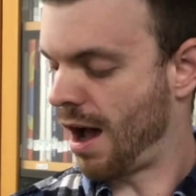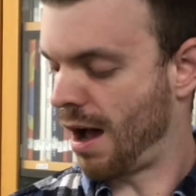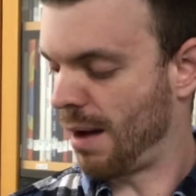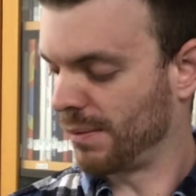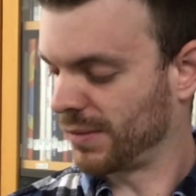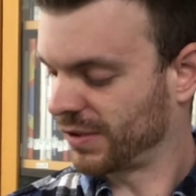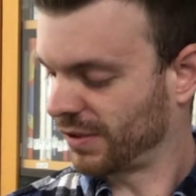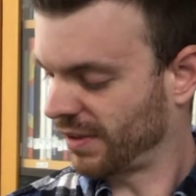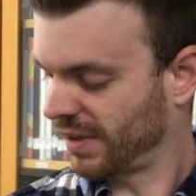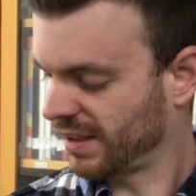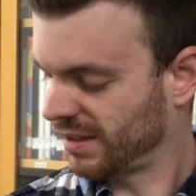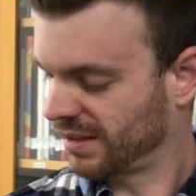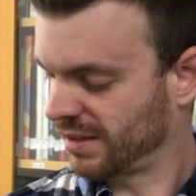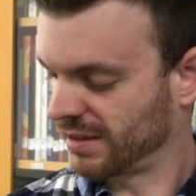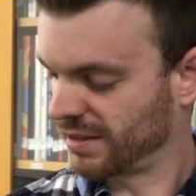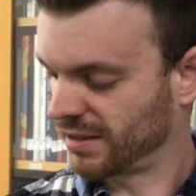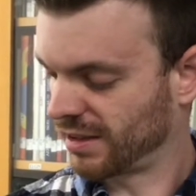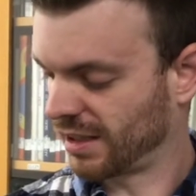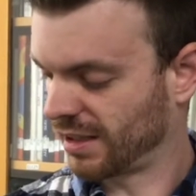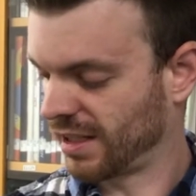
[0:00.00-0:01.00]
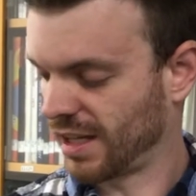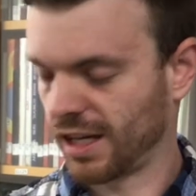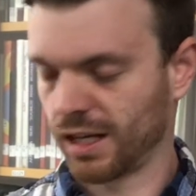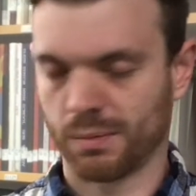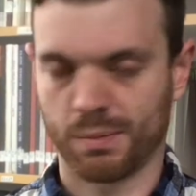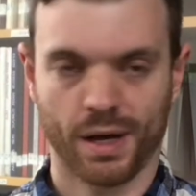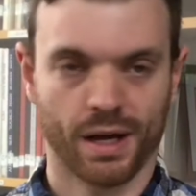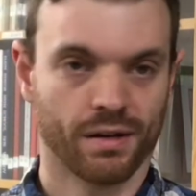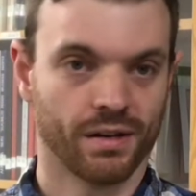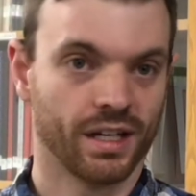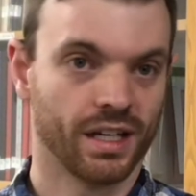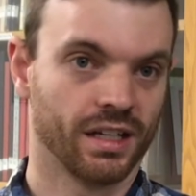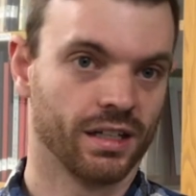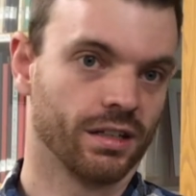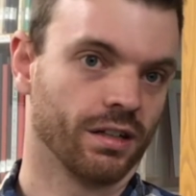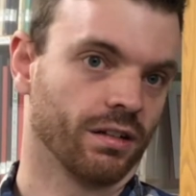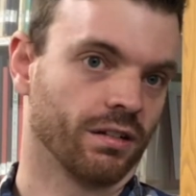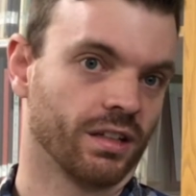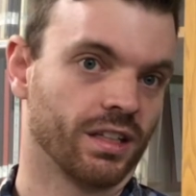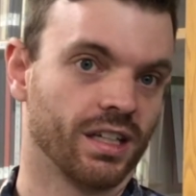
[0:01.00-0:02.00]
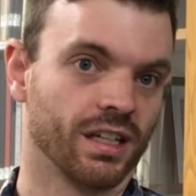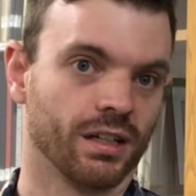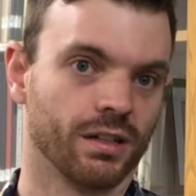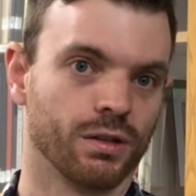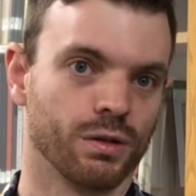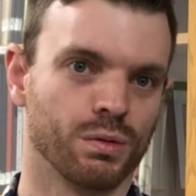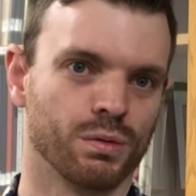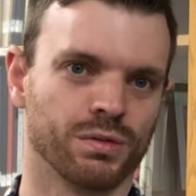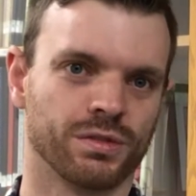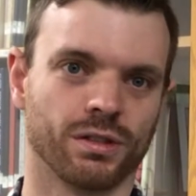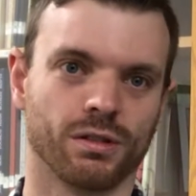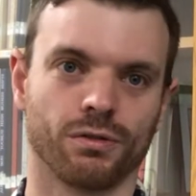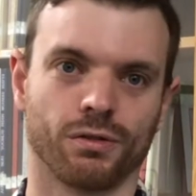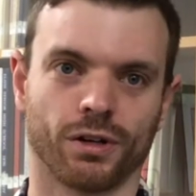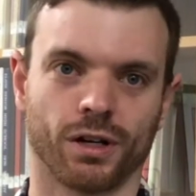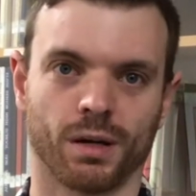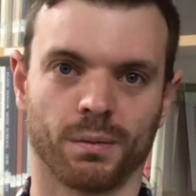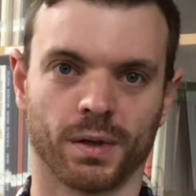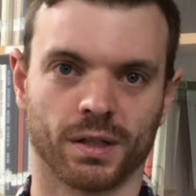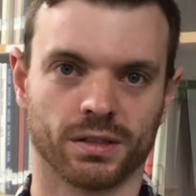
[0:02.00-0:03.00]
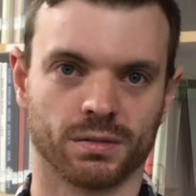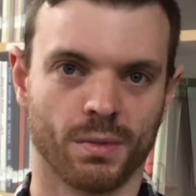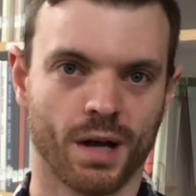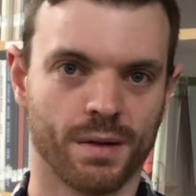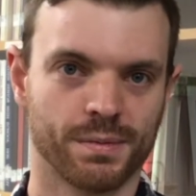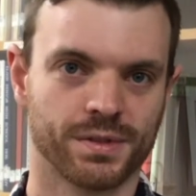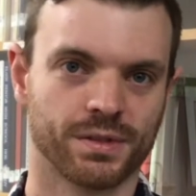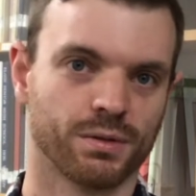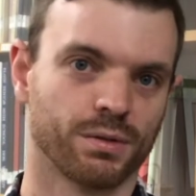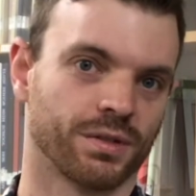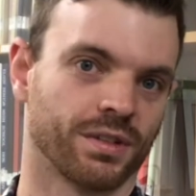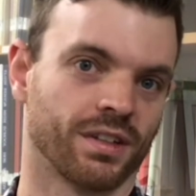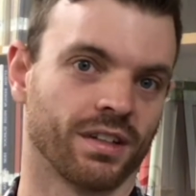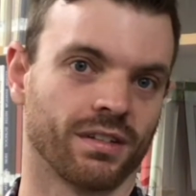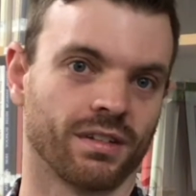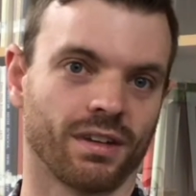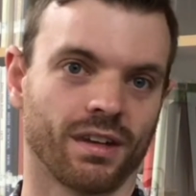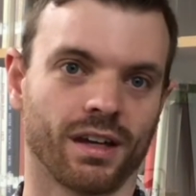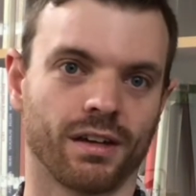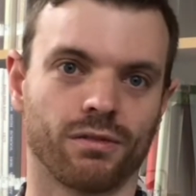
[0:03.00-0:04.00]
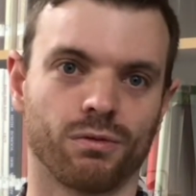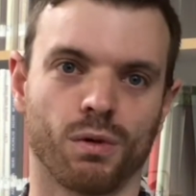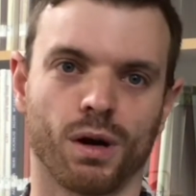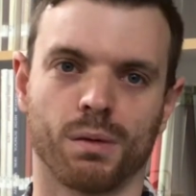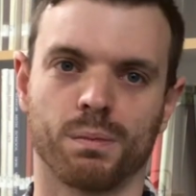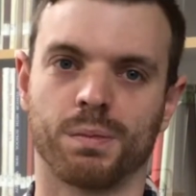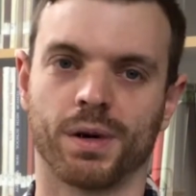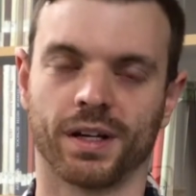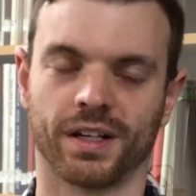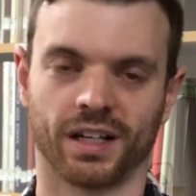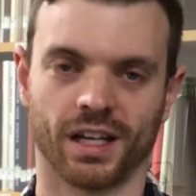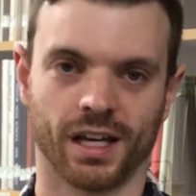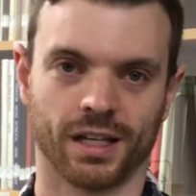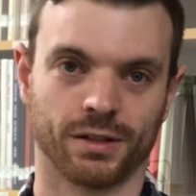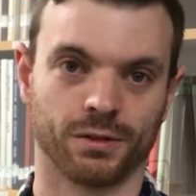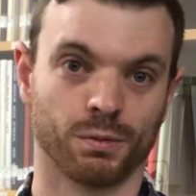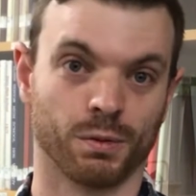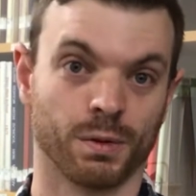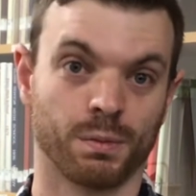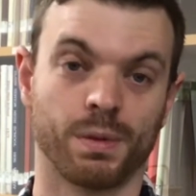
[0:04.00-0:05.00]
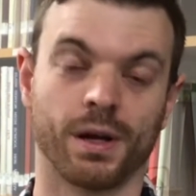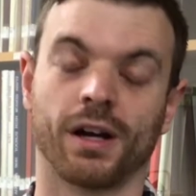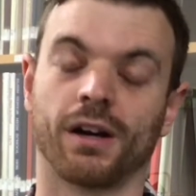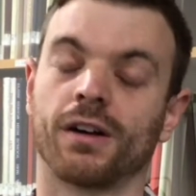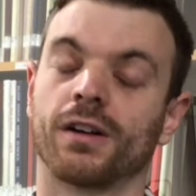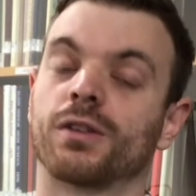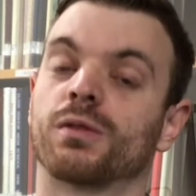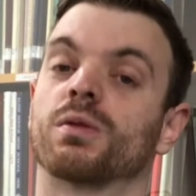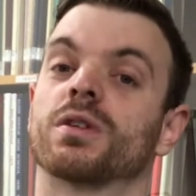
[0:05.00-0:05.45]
So this is, again, about a young kid who's overcoming some obstacles in his life while butting heads with parents,